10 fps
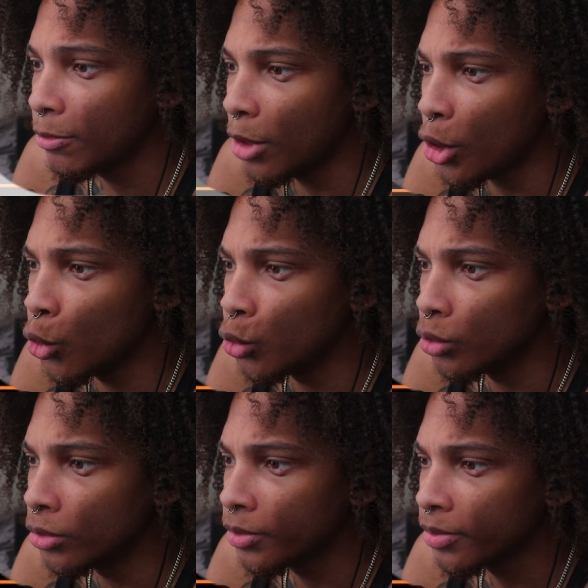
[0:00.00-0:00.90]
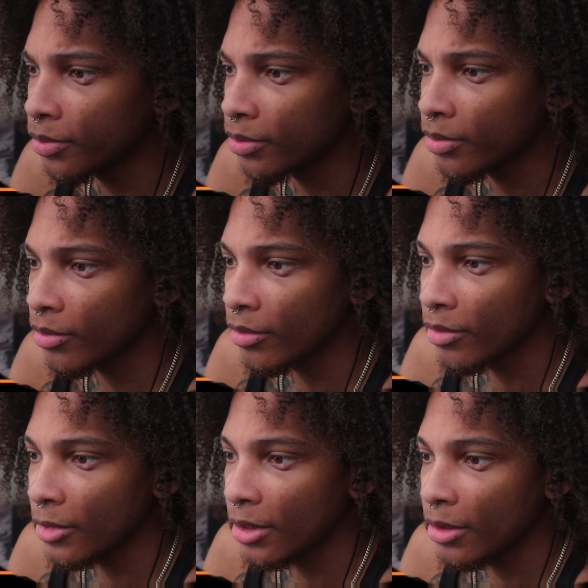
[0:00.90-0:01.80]
Whoa.
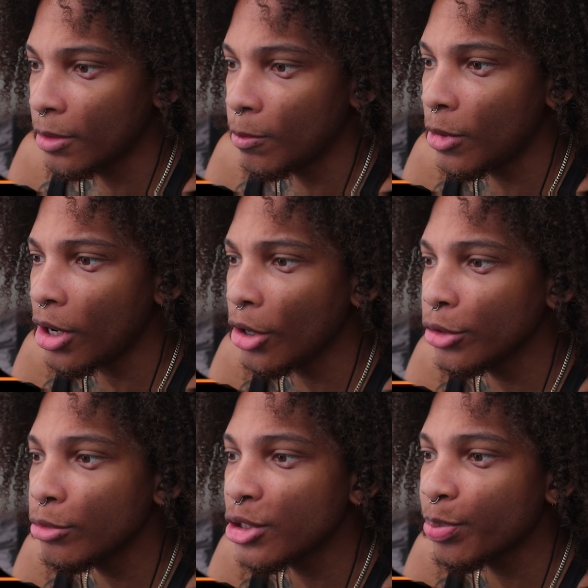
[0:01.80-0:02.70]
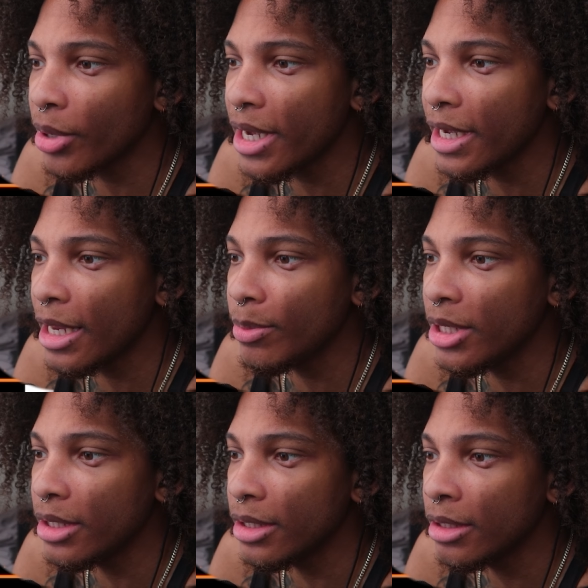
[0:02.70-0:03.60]
What are you spraying at
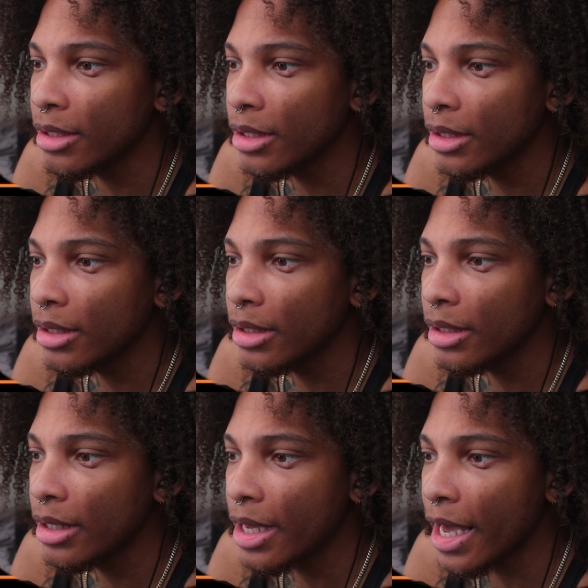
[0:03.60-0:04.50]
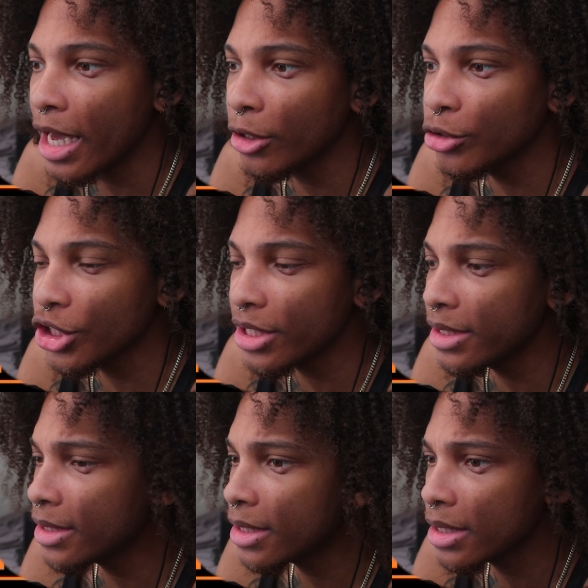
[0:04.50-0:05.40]
me?
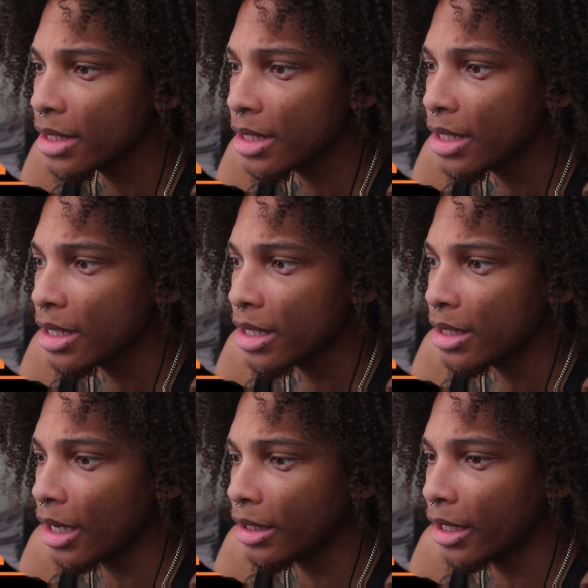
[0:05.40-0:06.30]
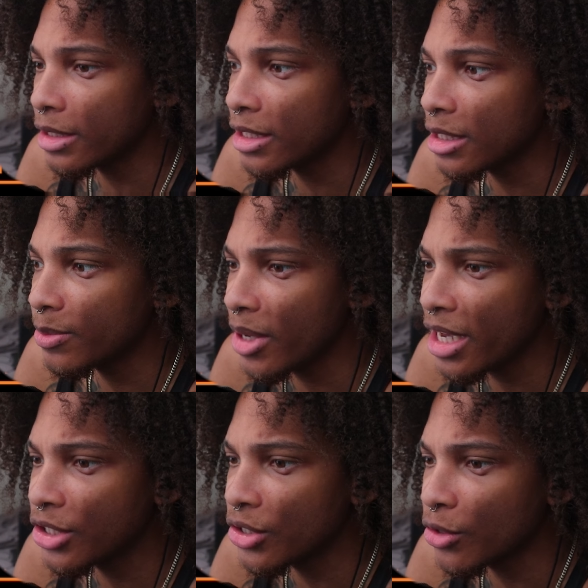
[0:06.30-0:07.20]
Allergens? Knight Knight
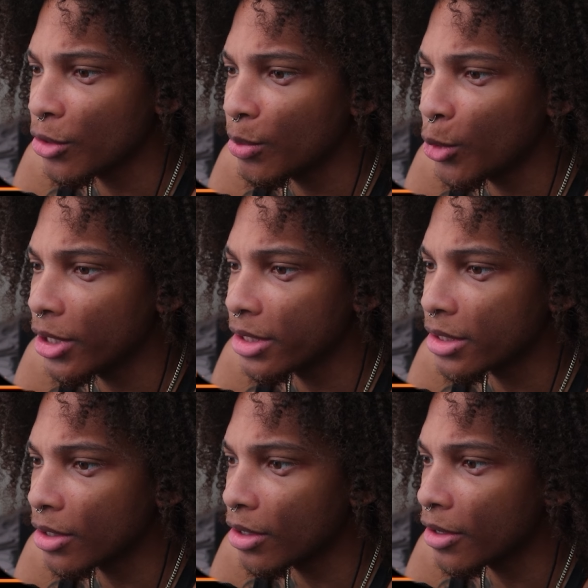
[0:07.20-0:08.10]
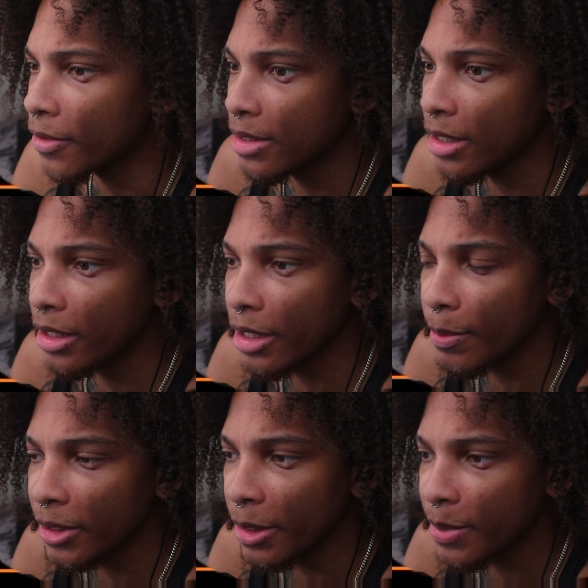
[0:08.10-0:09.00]
smashes her morning star. Sing
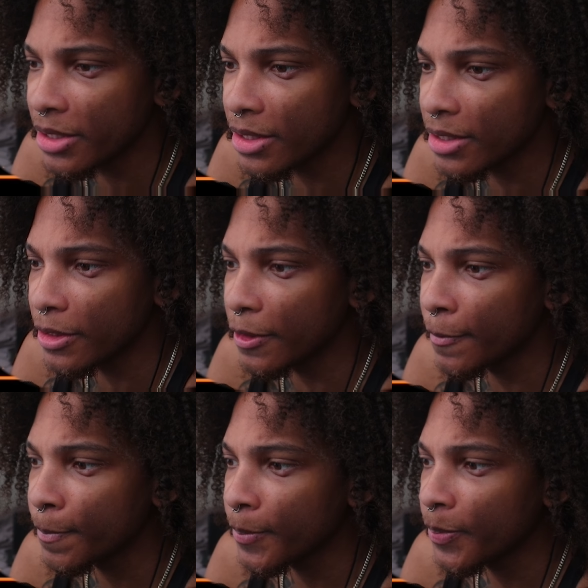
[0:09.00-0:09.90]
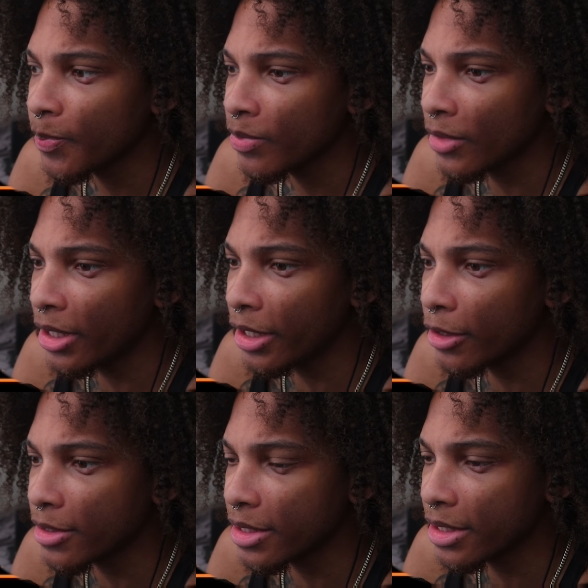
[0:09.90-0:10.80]
again, put that bitch to sleep. Knight Knight
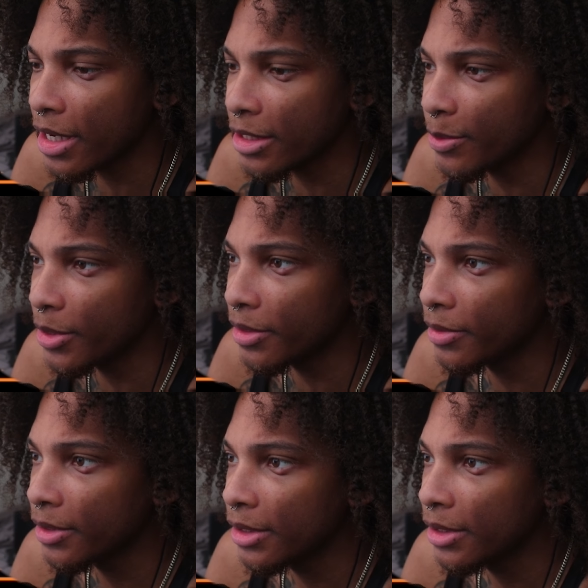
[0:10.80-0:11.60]
closes his eyes a bit.